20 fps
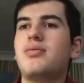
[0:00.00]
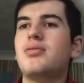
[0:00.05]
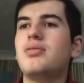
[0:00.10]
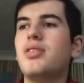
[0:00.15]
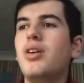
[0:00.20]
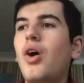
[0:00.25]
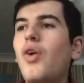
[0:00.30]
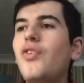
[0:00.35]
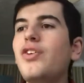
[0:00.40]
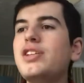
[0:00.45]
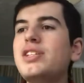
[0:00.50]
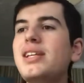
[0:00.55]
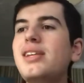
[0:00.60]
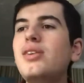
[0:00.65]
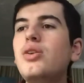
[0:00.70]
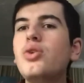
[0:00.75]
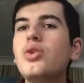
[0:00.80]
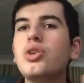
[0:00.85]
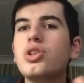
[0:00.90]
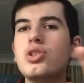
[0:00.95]
obviously
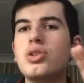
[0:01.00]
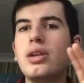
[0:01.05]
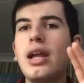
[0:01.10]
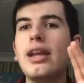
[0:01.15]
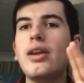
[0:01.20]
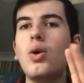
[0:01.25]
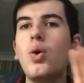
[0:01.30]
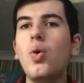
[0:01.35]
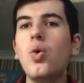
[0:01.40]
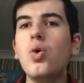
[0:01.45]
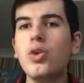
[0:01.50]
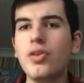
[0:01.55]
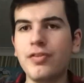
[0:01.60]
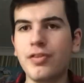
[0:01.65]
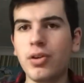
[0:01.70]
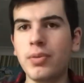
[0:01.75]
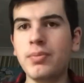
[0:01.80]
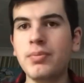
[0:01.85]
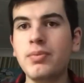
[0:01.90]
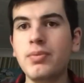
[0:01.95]
Lucas like all of
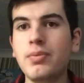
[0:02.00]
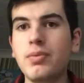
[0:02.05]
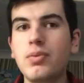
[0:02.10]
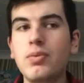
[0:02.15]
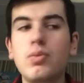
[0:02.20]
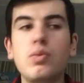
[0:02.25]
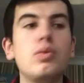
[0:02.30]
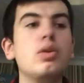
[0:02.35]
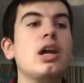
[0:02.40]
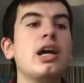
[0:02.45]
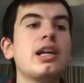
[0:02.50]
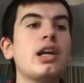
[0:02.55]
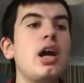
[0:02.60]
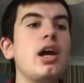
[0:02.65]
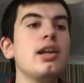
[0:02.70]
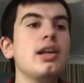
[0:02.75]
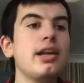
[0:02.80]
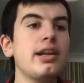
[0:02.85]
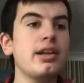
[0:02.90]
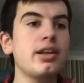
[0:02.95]
them. Like, I
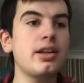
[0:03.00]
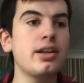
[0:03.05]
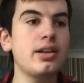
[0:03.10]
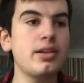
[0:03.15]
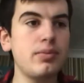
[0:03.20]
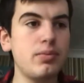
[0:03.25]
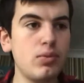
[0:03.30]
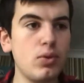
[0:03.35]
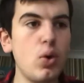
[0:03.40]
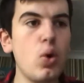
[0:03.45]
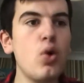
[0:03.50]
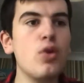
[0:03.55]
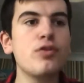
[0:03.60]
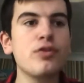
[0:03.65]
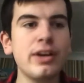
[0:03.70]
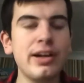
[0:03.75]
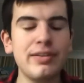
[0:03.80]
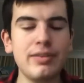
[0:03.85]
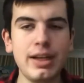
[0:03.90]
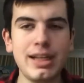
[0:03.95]
like all
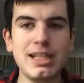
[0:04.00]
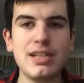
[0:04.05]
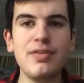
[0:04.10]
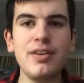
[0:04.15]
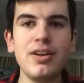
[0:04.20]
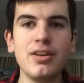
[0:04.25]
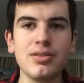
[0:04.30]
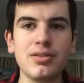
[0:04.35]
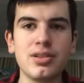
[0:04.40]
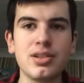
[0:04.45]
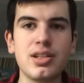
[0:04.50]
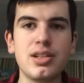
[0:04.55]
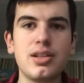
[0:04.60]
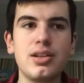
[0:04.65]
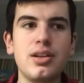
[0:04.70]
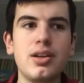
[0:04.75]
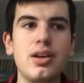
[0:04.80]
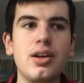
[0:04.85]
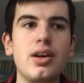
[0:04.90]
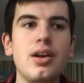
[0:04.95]
3 of these villains.
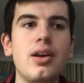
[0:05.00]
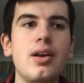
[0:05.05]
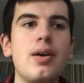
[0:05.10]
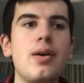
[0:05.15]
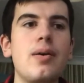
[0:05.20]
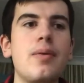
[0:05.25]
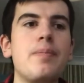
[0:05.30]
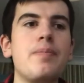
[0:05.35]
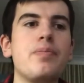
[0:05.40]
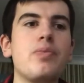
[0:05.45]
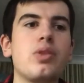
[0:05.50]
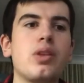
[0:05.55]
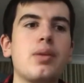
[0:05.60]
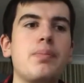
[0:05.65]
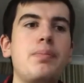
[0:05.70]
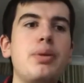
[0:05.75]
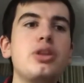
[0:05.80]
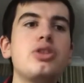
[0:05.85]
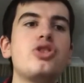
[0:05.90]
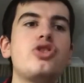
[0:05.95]

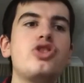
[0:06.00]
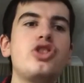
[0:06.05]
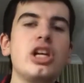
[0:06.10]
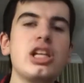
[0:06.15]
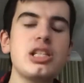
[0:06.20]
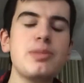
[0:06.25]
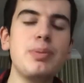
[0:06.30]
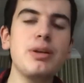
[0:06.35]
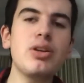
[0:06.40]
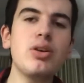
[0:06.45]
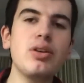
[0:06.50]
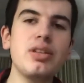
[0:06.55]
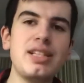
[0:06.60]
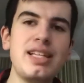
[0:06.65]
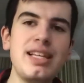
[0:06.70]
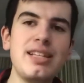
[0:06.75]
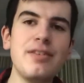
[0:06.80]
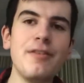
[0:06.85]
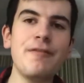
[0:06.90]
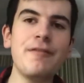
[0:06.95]
But just because
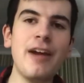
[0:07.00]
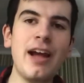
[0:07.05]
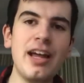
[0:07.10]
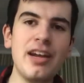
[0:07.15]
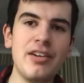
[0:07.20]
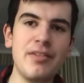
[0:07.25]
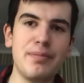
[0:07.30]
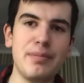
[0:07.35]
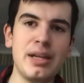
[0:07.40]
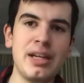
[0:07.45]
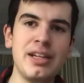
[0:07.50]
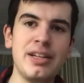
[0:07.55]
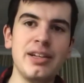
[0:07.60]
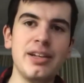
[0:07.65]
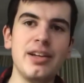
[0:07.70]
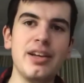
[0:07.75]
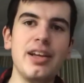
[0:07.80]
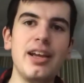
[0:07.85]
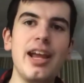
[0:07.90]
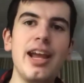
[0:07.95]
he's a fan of me,
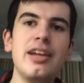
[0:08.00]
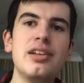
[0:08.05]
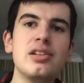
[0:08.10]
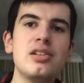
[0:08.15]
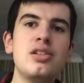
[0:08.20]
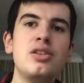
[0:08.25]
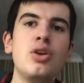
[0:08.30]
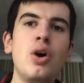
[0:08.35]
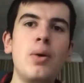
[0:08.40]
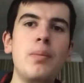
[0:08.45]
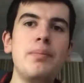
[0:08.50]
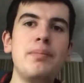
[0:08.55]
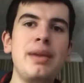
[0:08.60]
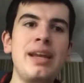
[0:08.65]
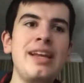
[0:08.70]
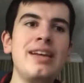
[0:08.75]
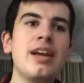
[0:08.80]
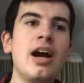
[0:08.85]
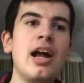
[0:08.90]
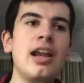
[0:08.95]
it does not
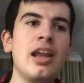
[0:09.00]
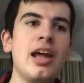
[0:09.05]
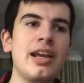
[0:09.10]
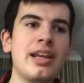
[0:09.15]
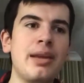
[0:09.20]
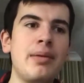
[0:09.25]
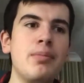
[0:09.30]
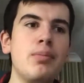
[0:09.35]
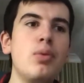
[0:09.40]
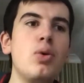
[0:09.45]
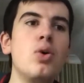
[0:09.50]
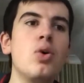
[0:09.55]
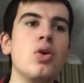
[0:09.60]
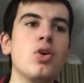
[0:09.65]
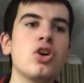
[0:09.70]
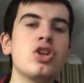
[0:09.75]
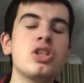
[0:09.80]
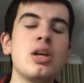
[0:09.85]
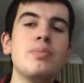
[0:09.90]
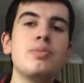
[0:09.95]
mean I like him more.
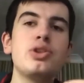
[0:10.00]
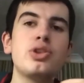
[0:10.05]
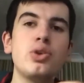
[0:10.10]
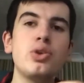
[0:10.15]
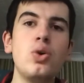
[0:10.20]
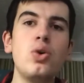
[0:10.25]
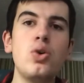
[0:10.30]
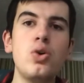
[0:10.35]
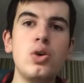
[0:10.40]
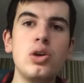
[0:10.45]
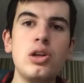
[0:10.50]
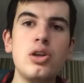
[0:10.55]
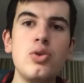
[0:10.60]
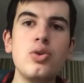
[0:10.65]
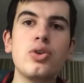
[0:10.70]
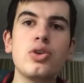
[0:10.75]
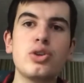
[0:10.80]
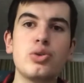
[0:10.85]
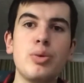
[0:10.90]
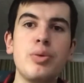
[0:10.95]
Because I'm sure
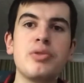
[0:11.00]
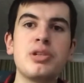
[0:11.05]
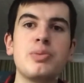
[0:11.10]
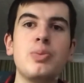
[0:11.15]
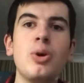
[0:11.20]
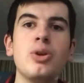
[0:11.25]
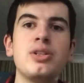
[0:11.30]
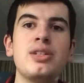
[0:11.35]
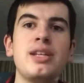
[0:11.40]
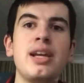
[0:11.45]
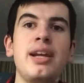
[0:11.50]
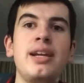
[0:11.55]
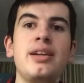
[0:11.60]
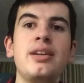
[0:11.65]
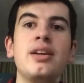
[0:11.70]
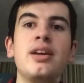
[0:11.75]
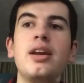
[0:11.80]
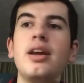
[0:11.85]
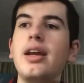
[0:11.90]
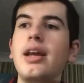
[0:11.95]
Lucas will respond
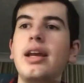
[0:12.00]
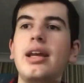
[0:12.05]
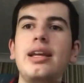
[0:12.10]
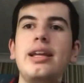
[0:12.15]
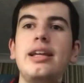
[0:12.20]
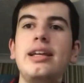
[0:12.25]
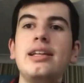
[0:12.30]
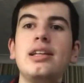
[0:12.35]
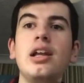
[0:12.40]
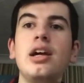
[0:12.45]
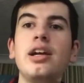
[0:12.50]
saying he